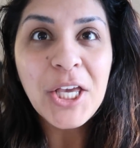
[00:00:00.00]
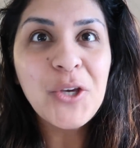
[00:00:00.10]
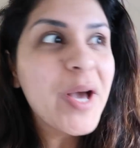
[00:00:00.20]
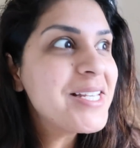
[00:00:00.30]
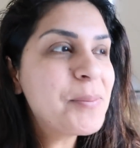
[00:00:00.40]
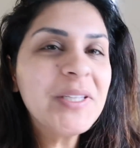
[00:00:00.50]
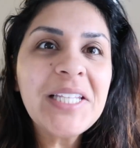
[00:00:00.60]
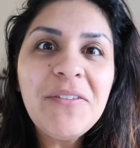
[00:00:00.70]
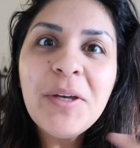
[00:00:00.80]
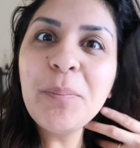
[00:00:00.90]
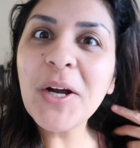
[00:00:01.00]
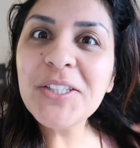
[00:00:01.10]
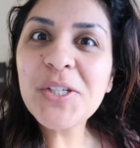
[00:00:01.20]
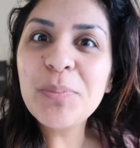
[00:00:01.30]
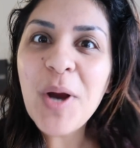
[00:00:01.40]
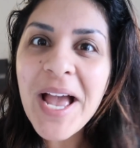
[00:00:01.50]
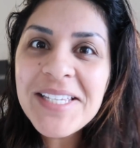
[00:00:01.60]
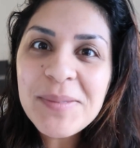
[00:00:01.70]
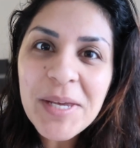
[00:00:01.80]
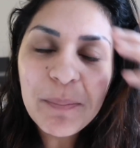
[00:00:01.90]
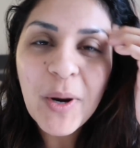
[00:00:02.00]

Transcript: Can you guys believe it? Bart surprised me.